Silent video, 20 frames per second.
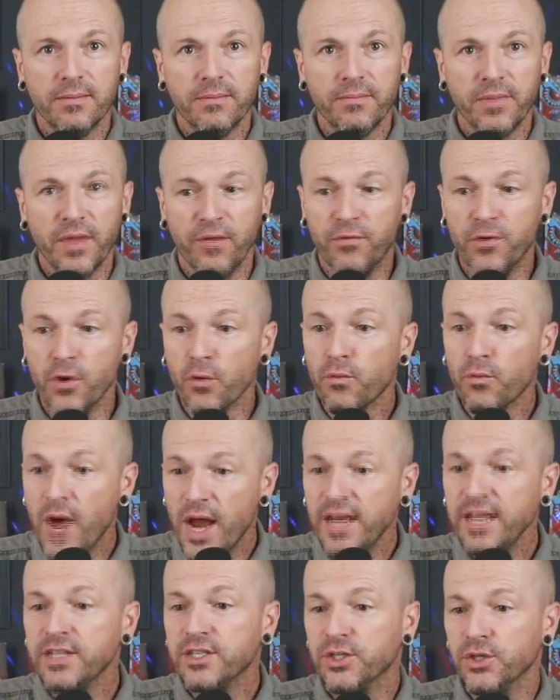If you're
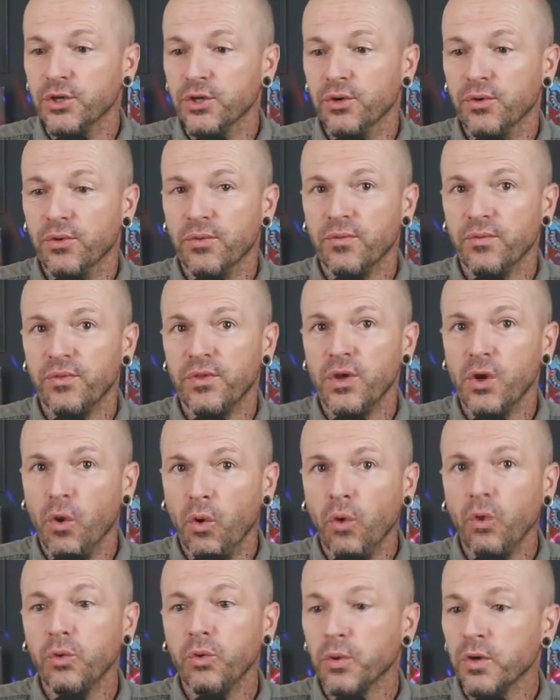ready to, the
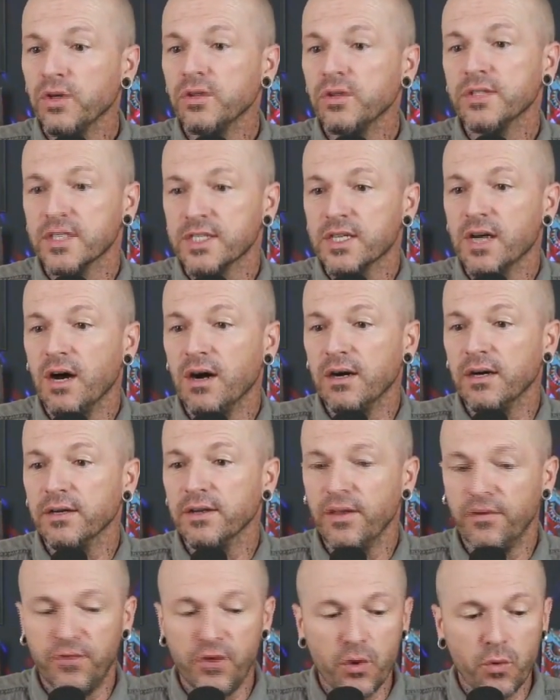old world is gone.
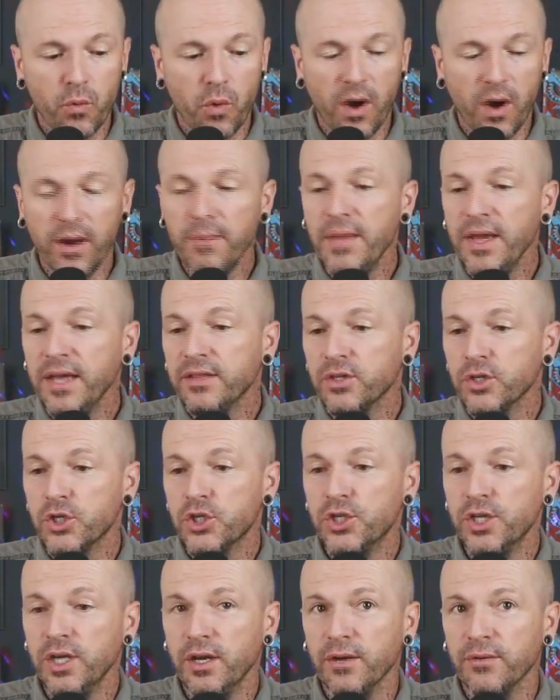If you want to make the
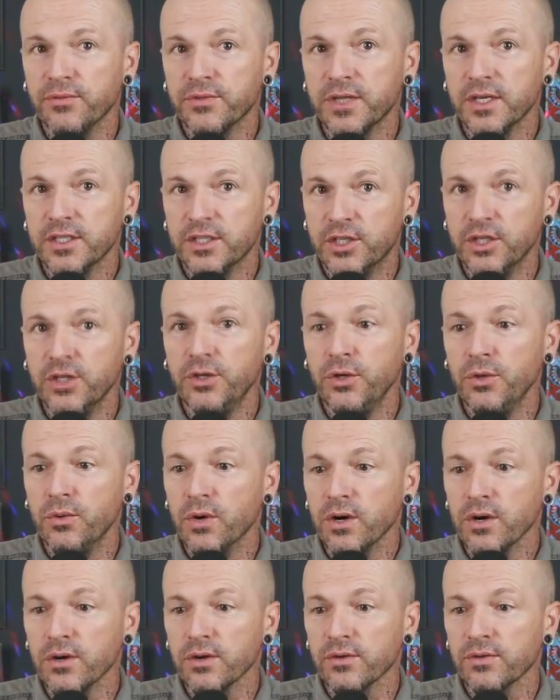shift to New
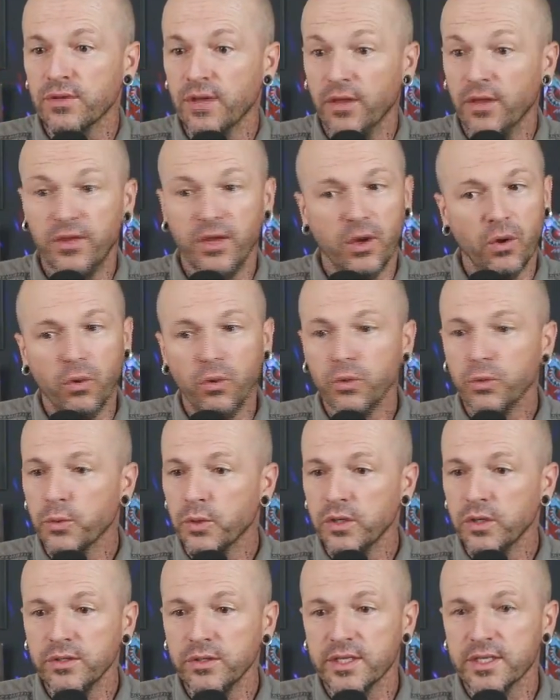Earth, the old
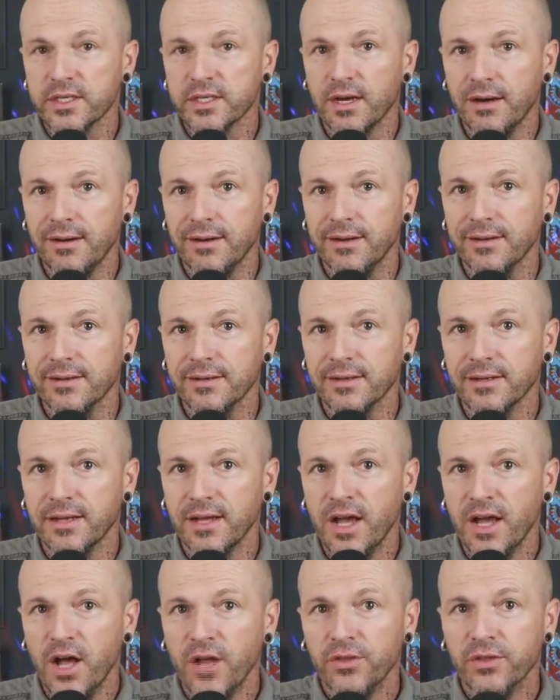world is gone.
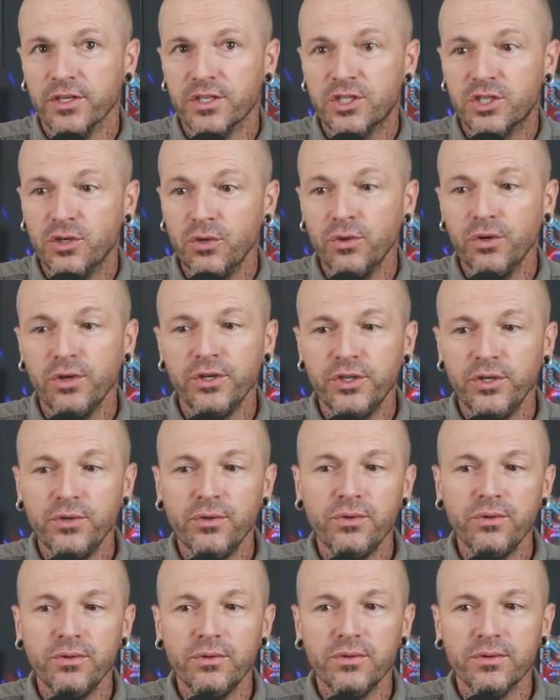The sooner
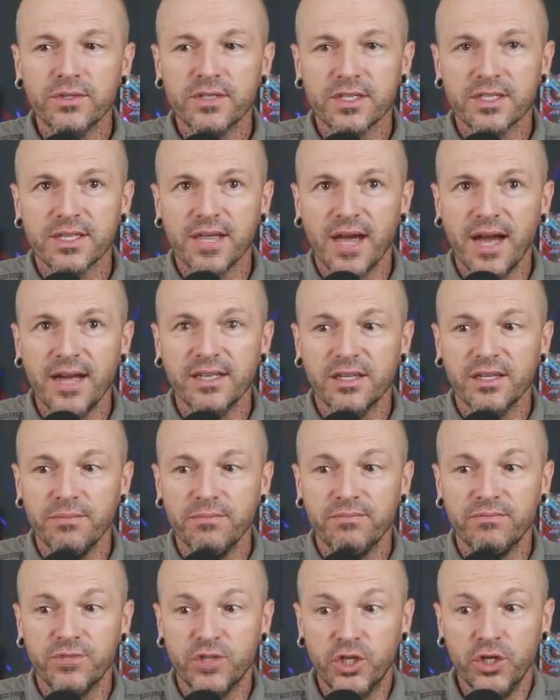you decide to
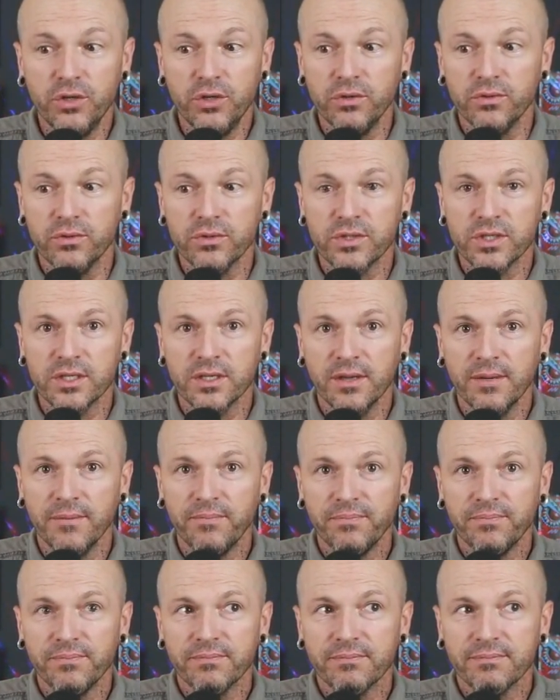choose,
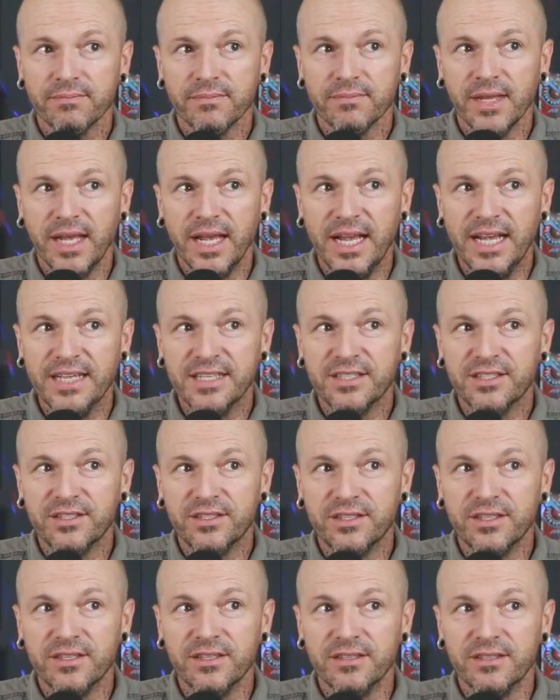is
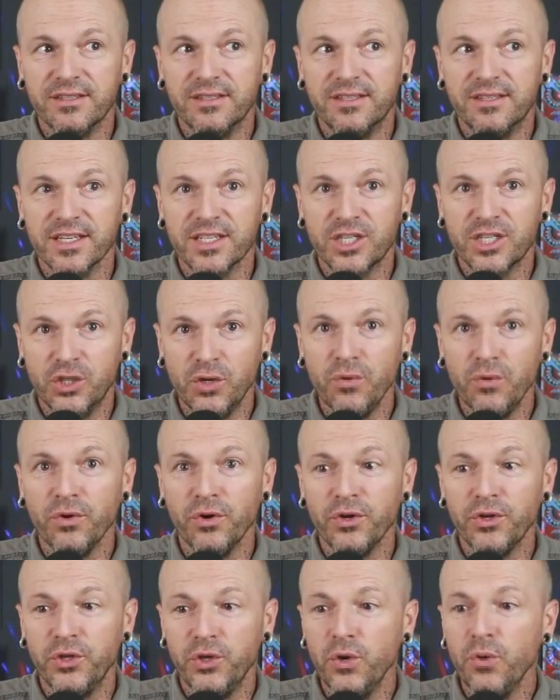the sooner
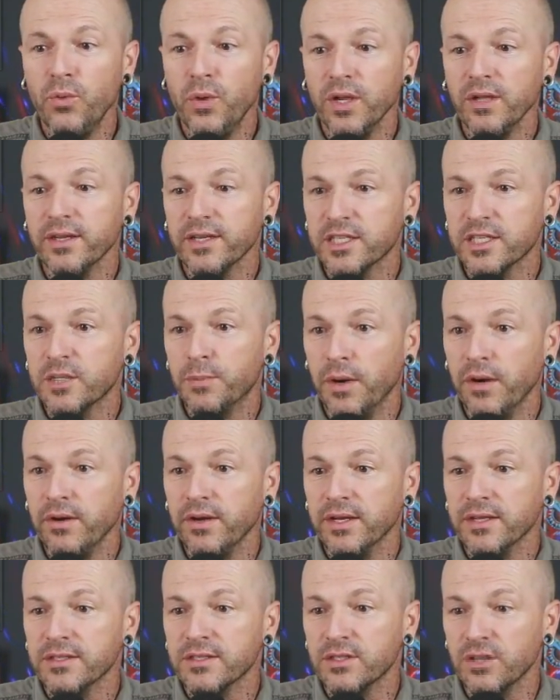you will
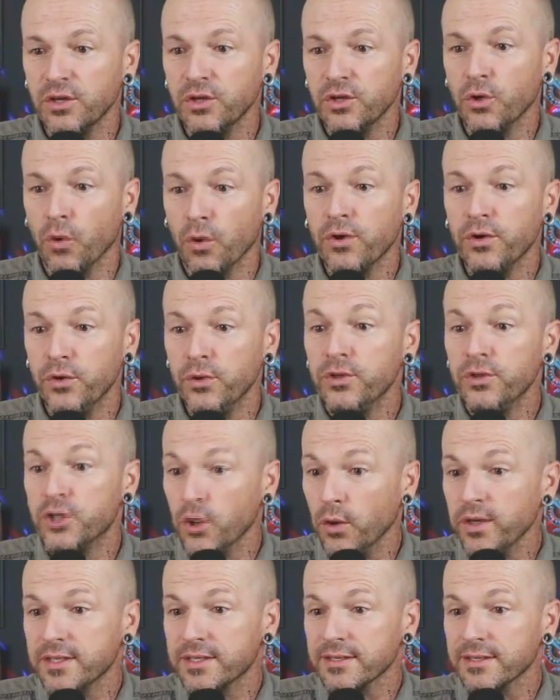experience your new
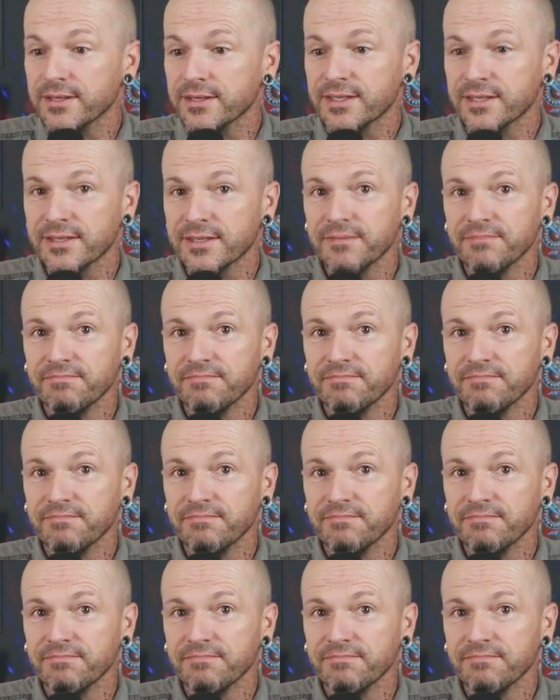choices.